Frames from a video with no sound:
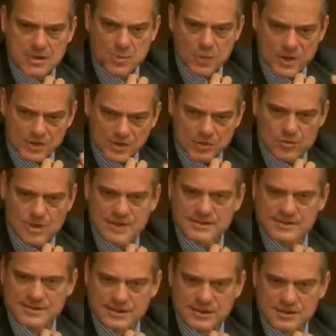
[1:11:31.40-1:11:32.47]
when the
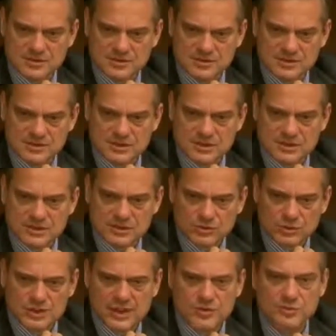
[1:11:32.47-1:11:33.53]
crisis comes, to
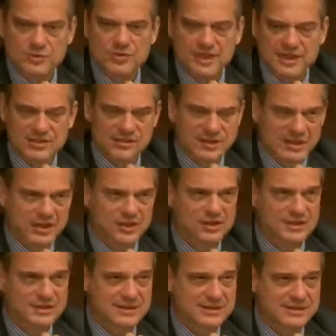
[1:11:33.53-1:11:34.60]
then provide financial
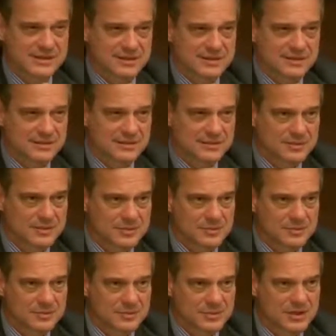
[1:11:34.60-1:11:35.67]
assistance.
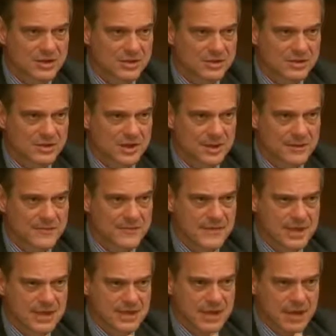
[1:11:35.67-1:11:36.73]
Because
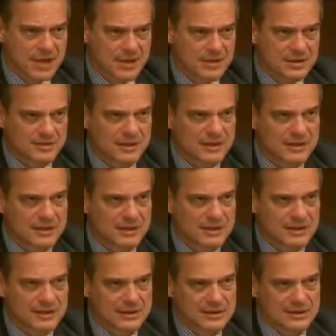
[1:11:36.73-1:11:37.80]

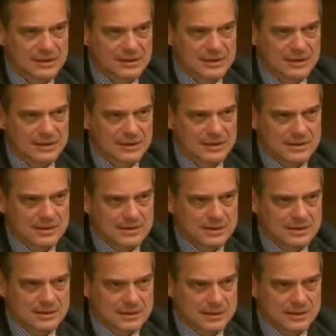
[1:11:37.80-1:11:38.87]
ultimately,
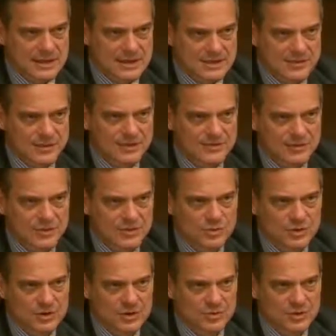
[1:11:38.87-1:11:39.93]
and that's the difference
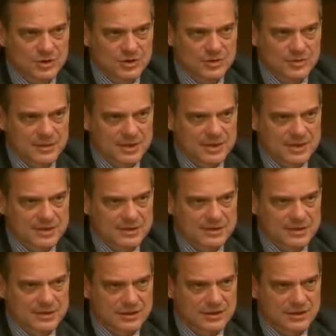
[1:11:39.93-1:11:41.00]
with emerging markets,
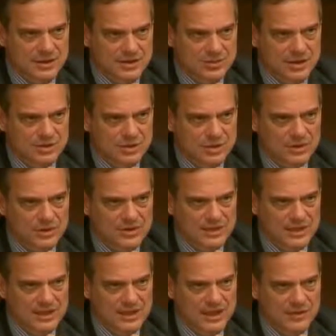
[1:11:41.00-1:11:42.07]
I try to
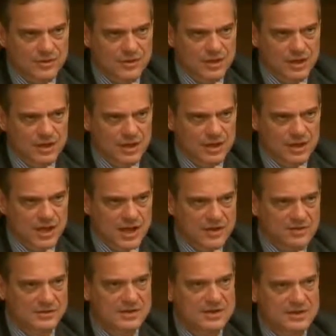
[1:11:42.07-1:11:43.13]
understand, if a
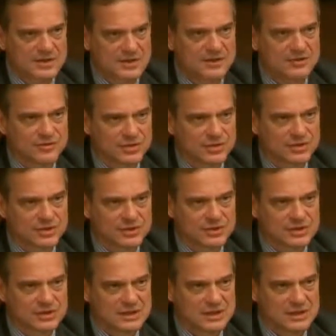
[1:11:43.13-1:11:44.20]
government defaults,
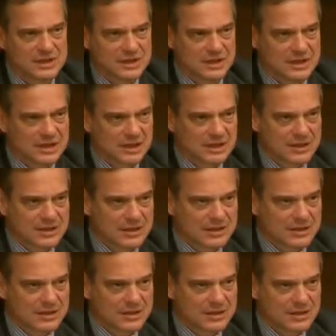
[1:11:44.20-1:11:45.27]

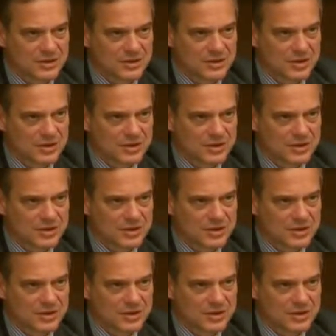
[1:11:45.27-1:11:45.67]
the